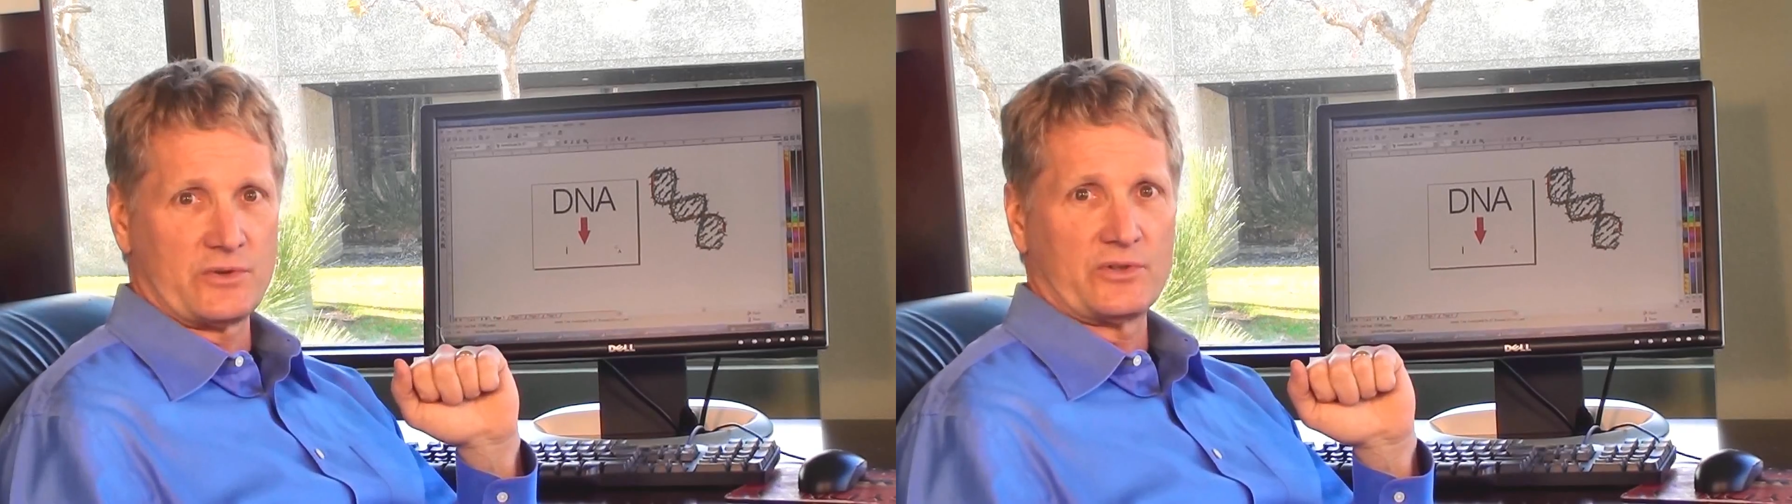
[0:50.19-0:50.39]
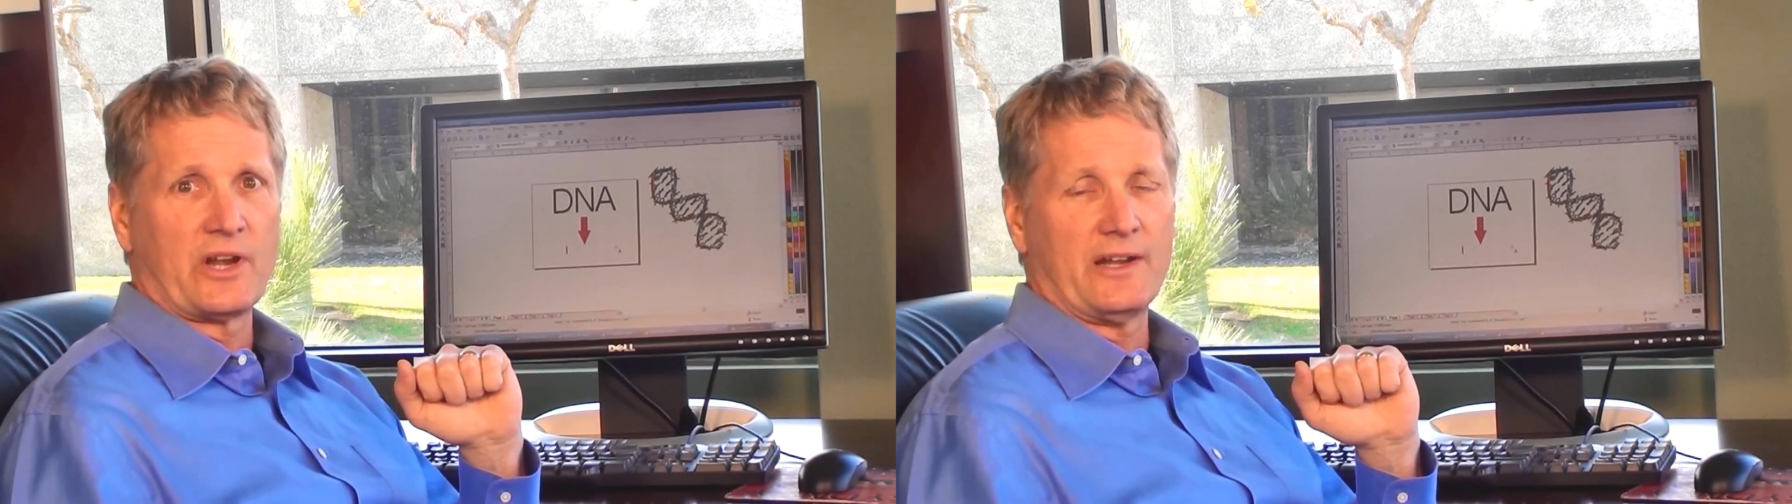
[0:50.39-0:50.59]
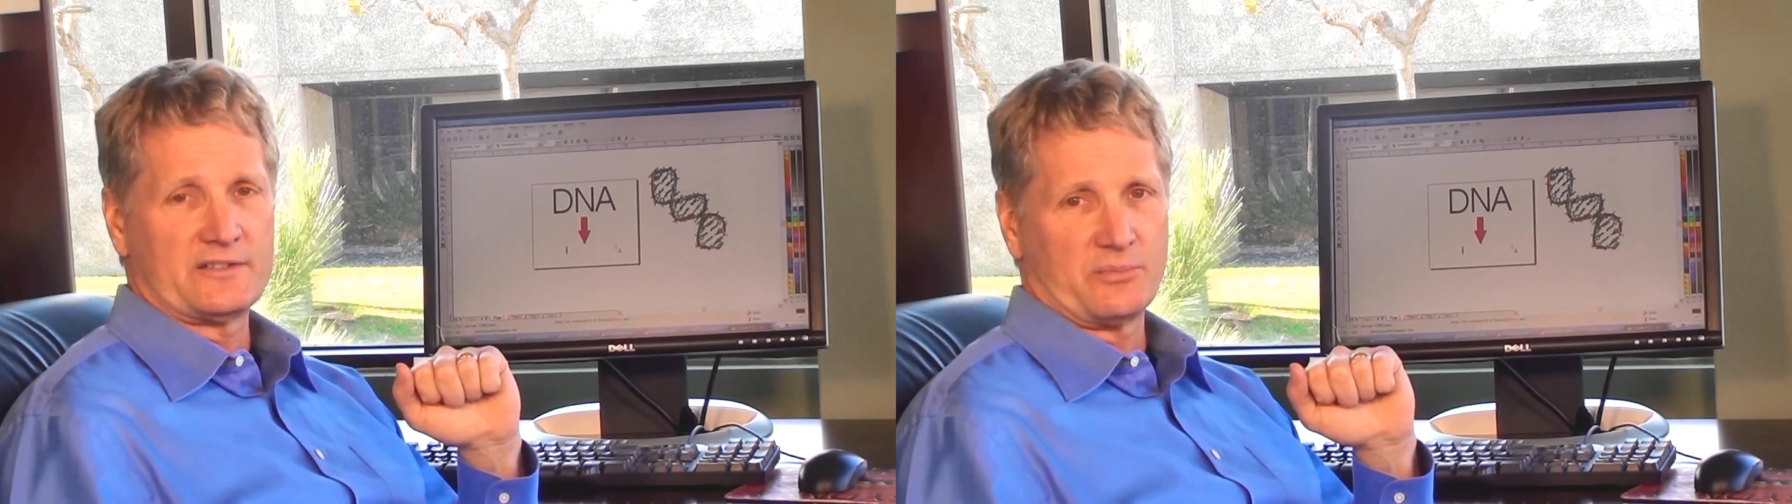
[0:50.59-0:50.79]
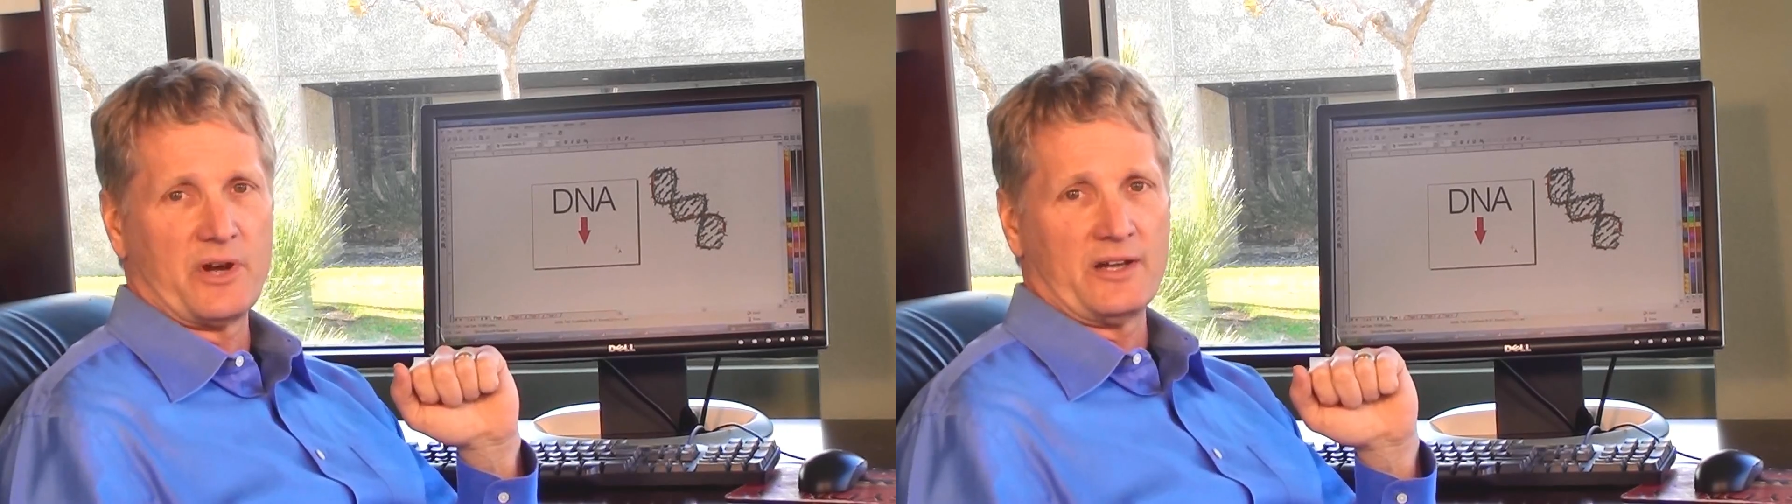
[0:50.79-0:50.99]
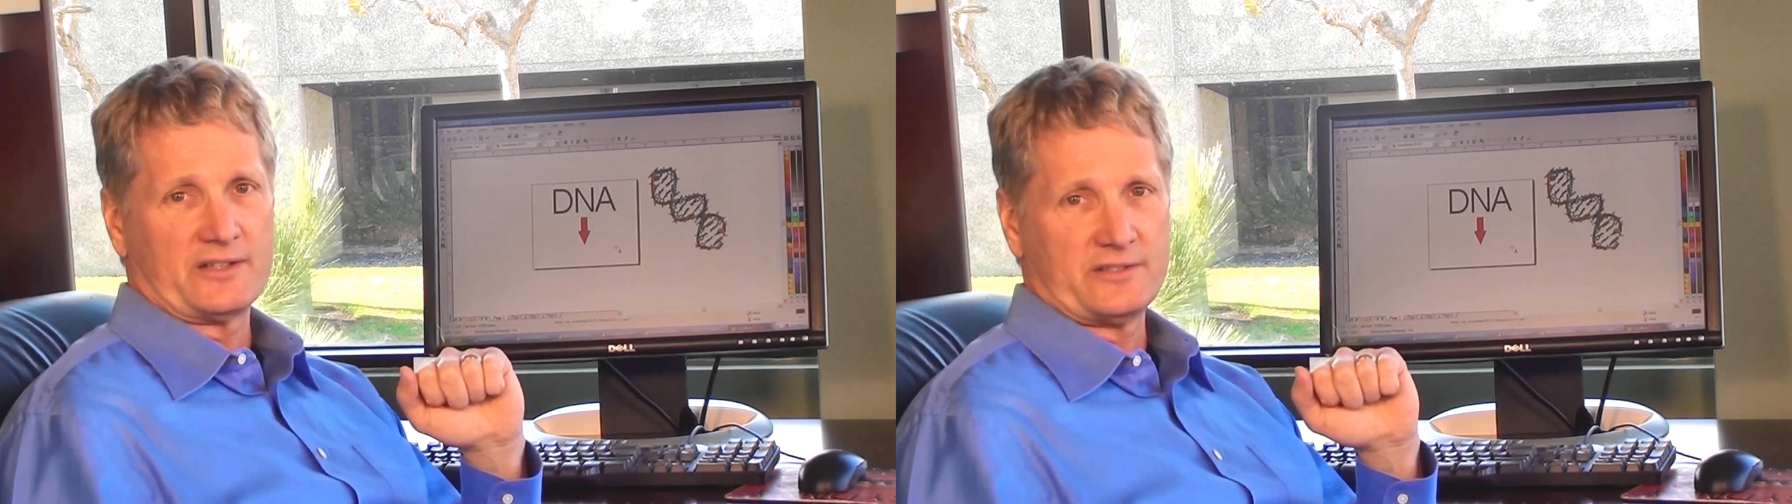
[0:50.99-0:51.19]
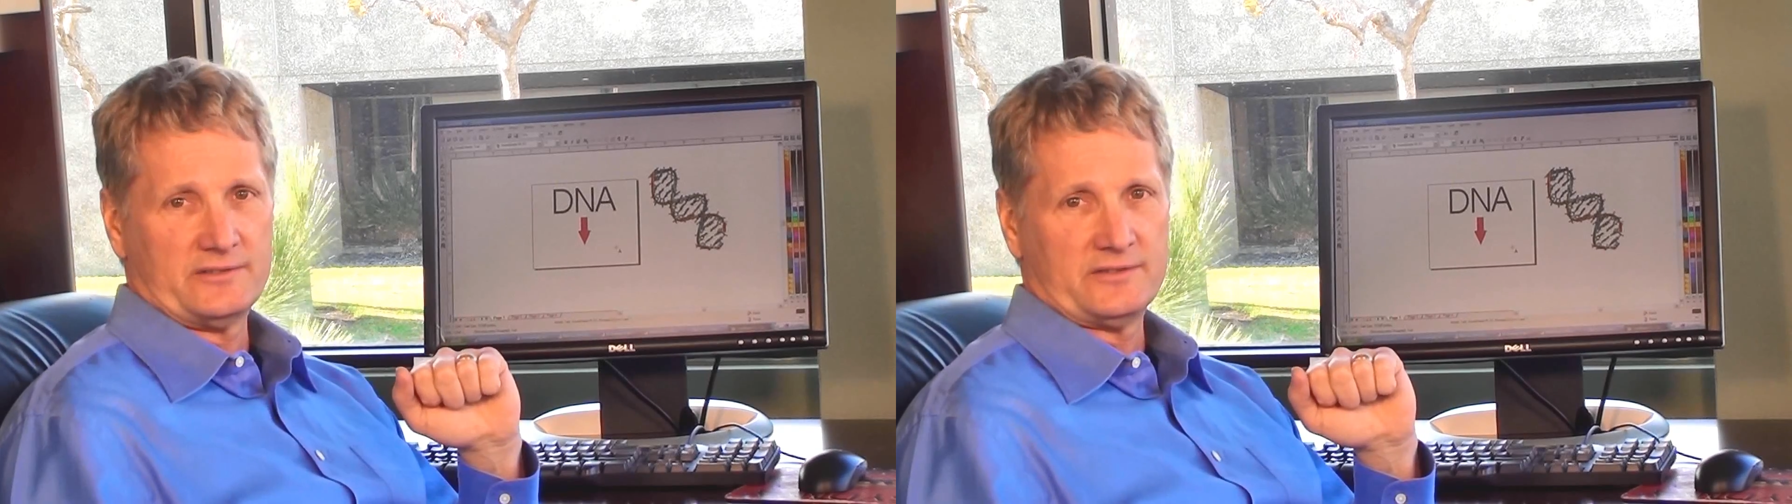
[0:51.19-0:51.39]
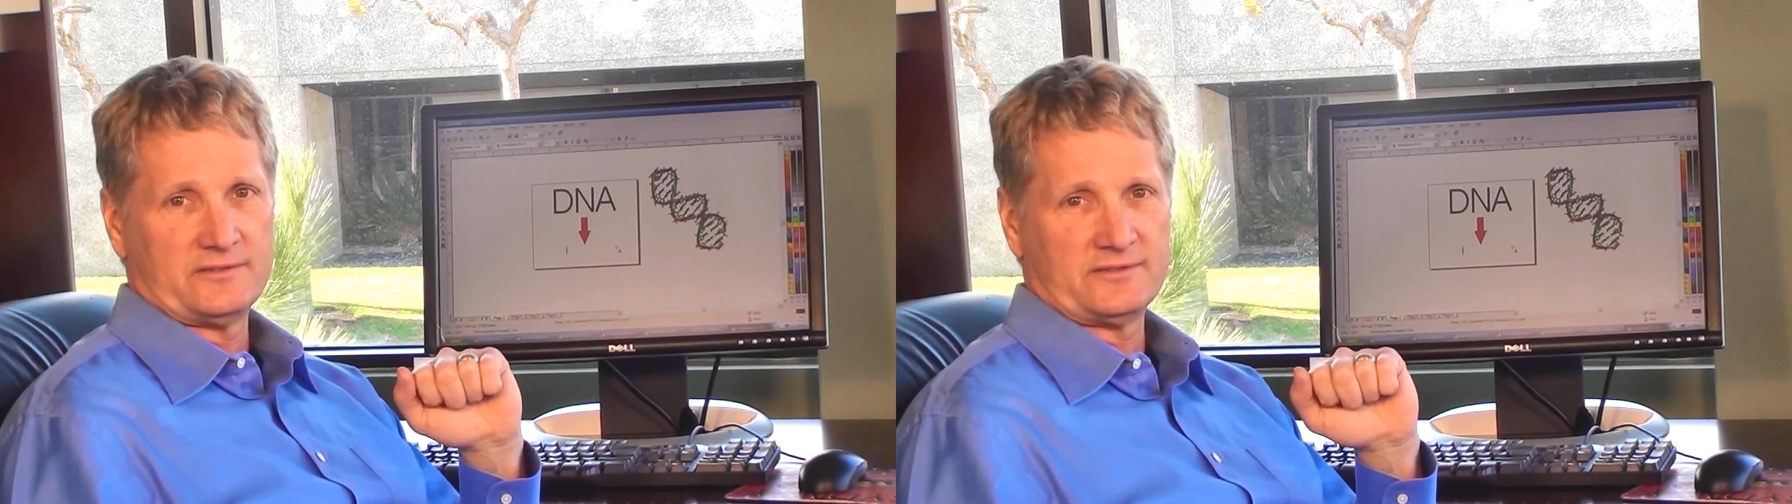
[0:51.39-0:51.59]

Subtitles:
certain kinds of products.